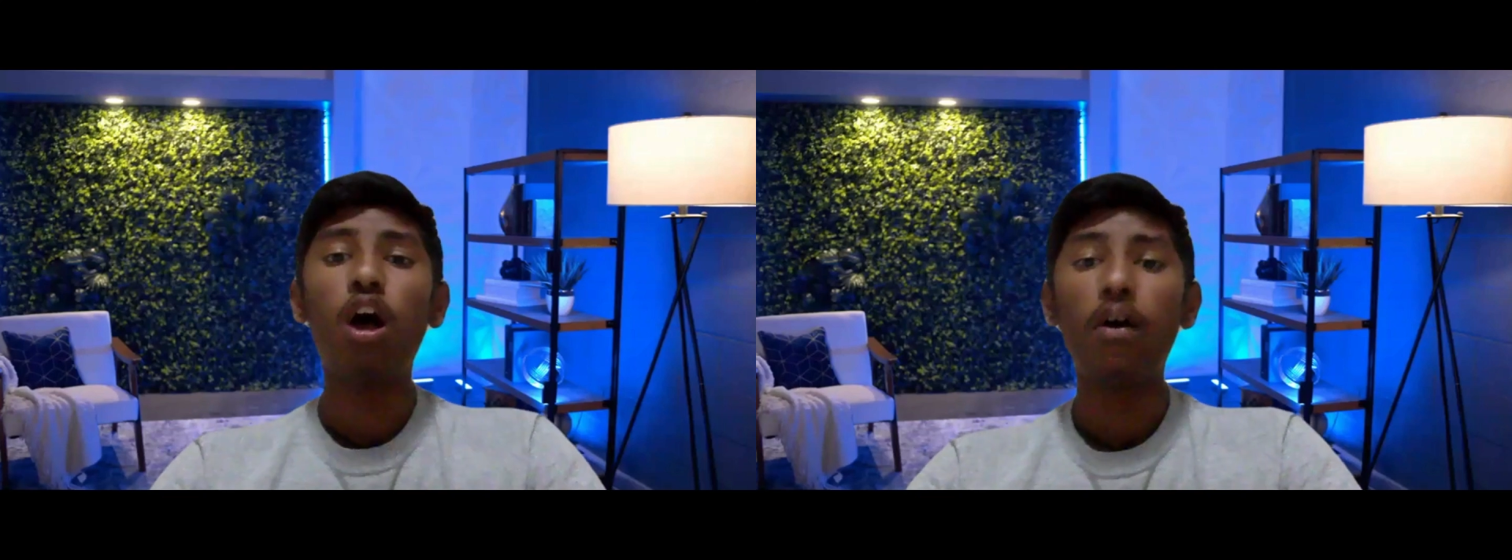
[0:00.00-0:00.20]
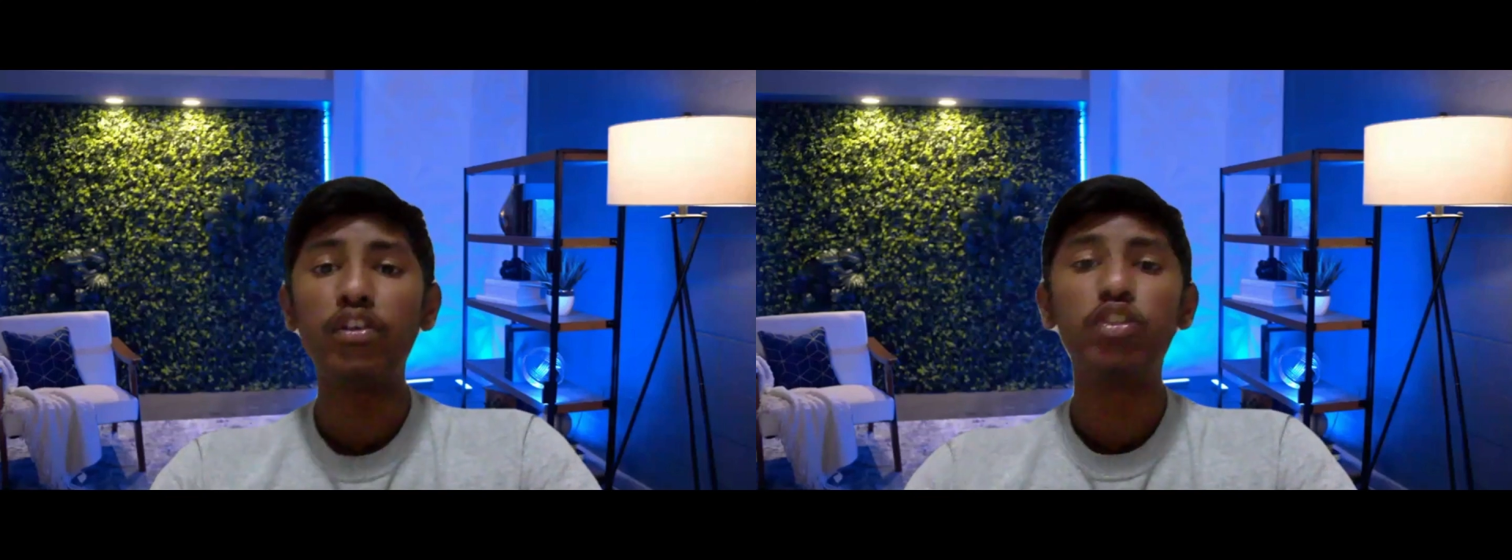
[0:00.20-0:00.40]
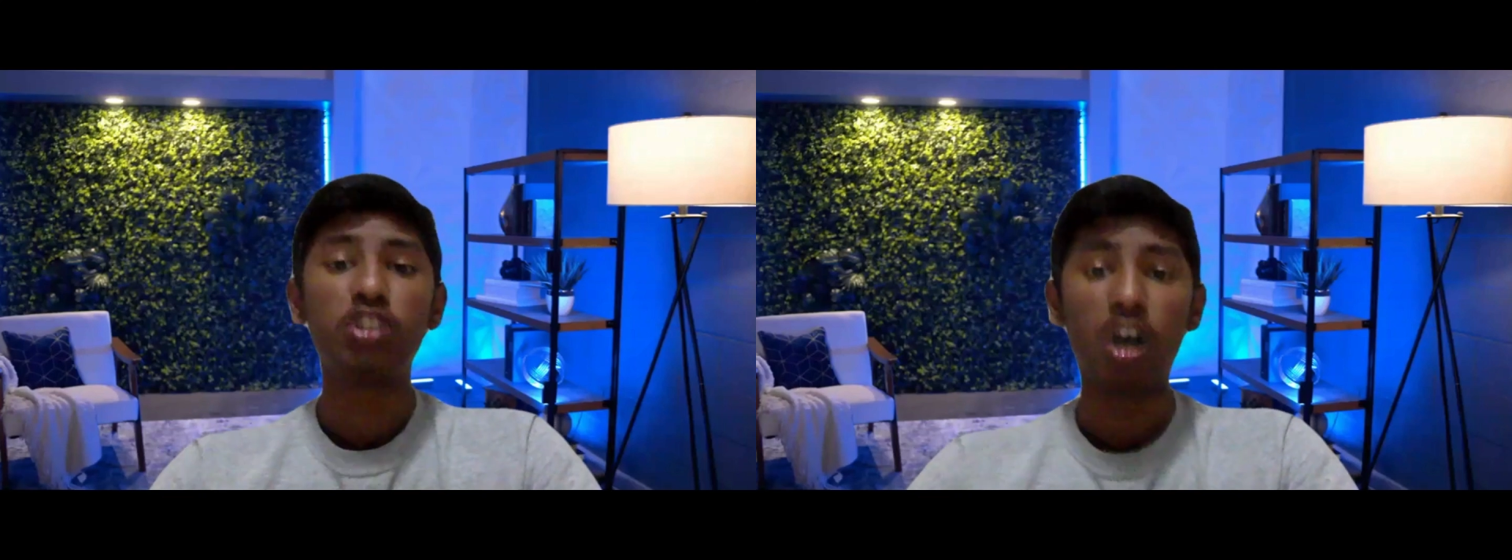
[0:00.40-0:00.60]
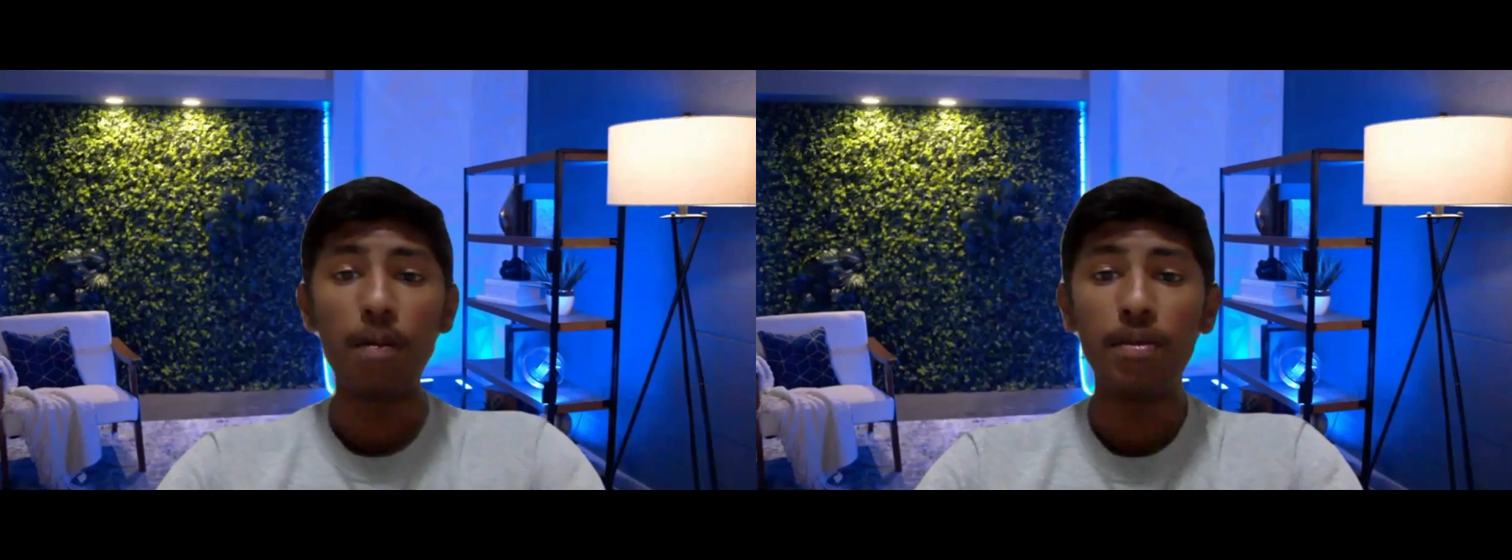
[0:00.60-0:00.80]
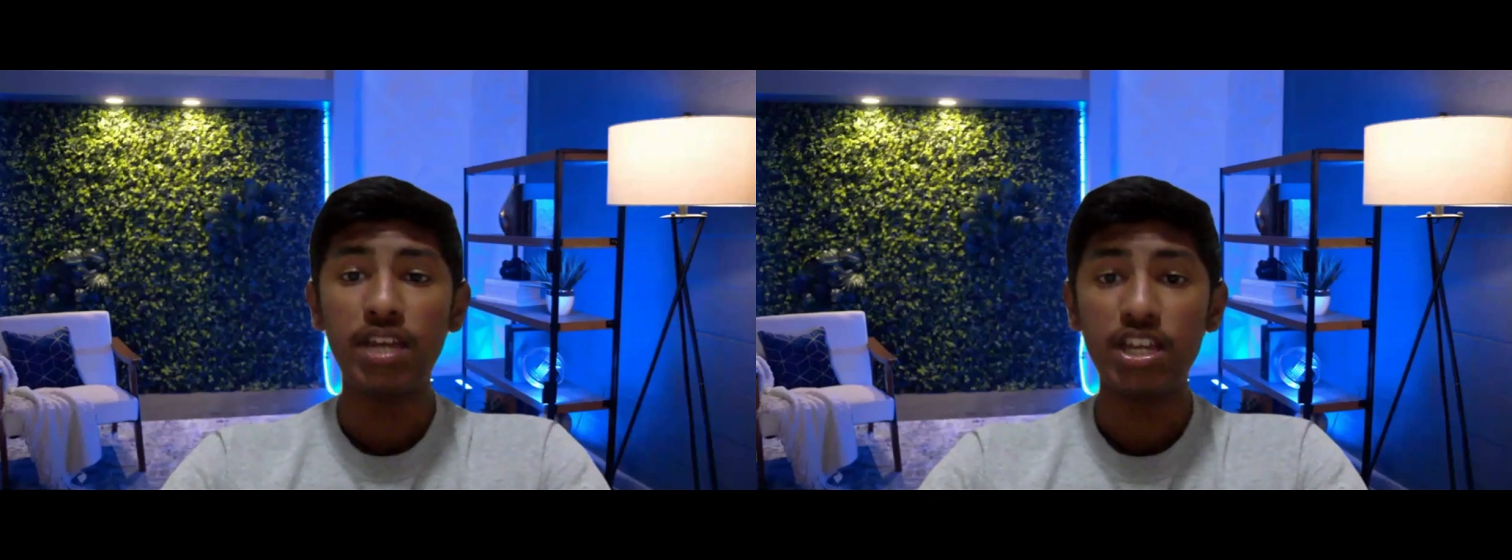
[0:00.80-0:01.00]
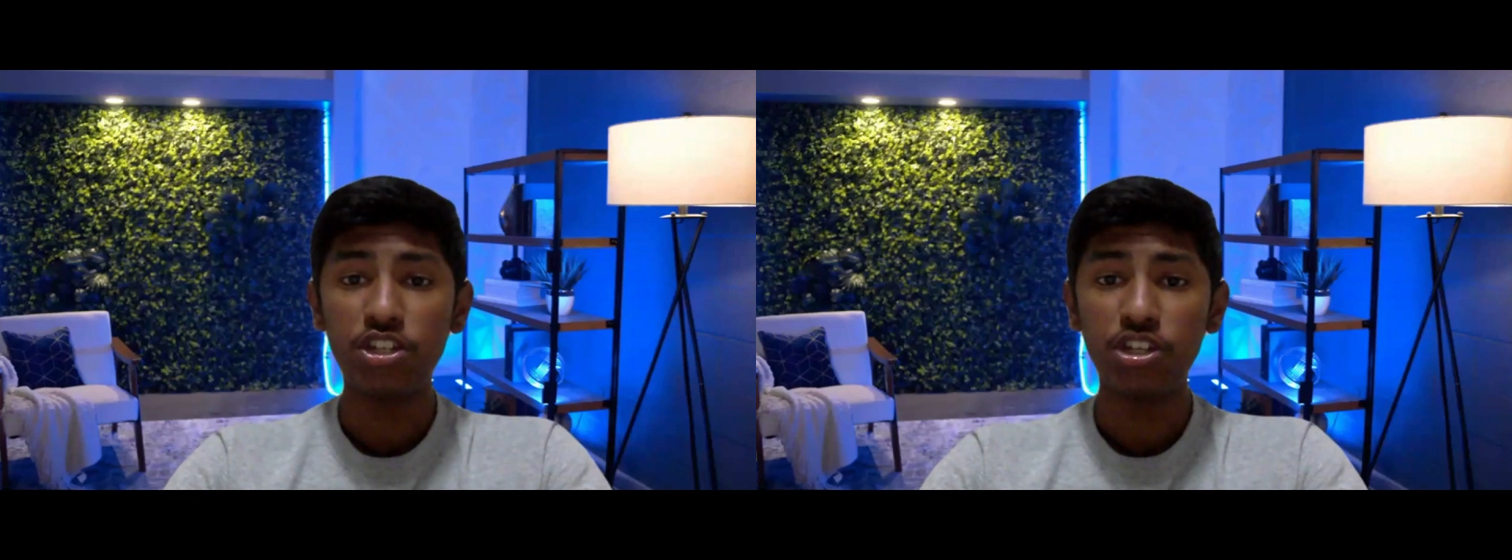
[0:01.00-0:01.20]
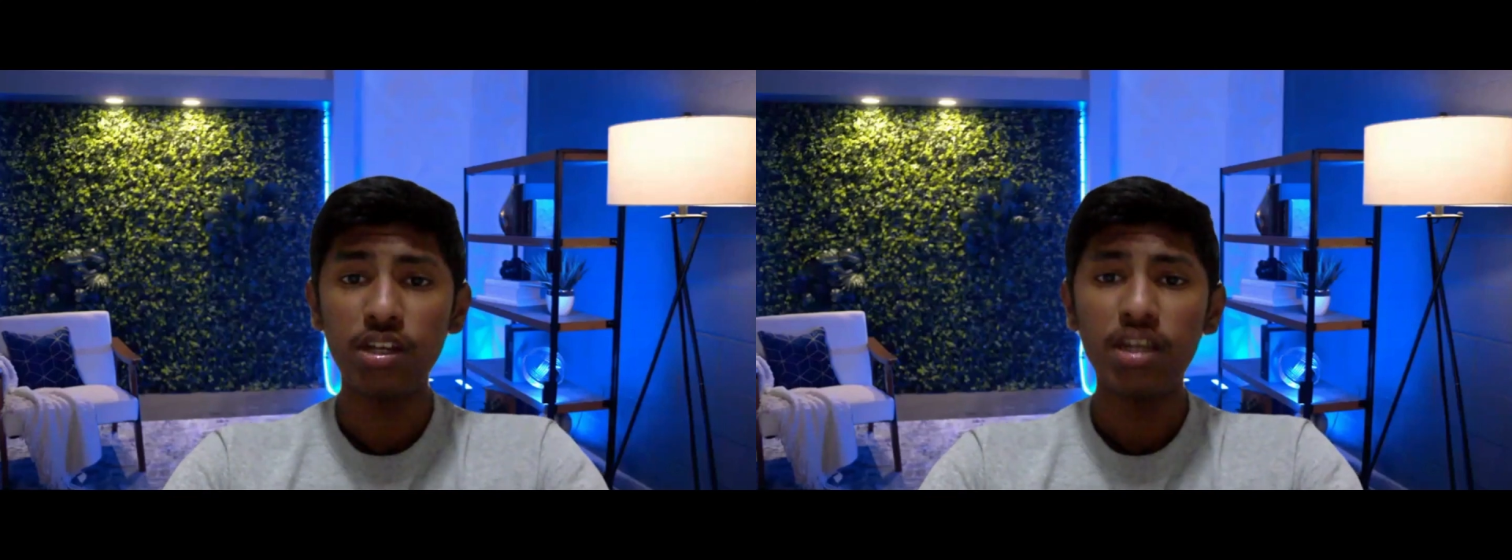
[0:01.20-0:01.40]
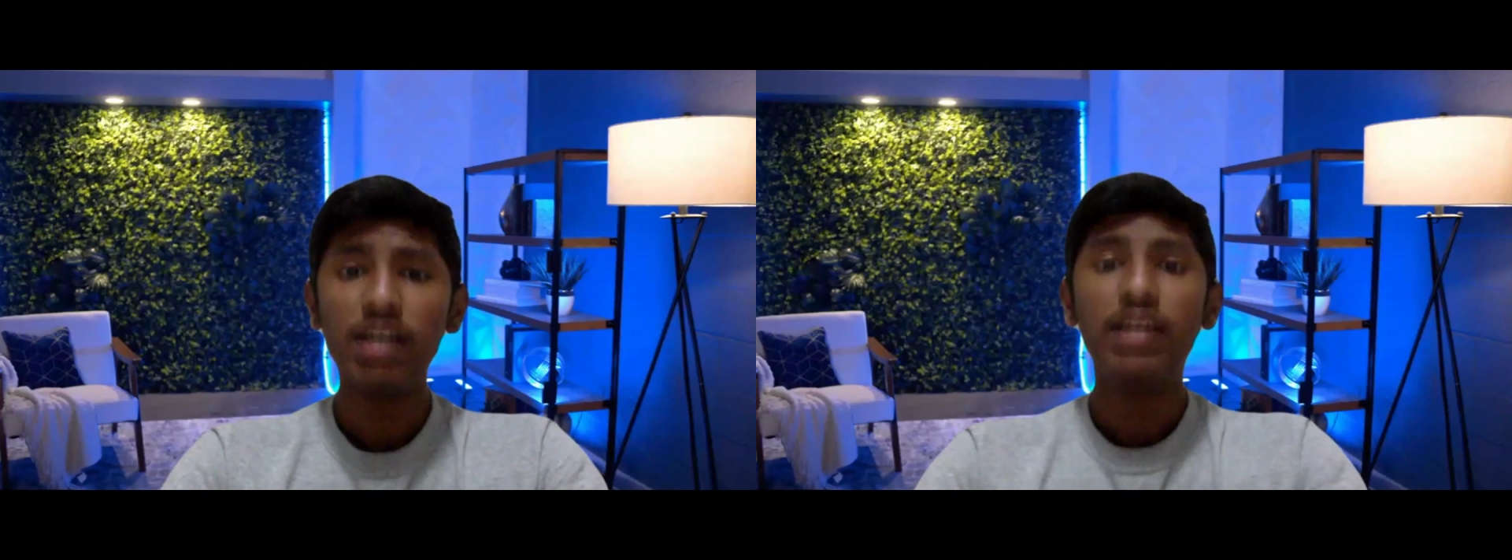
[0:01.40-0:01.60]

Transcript: of this combination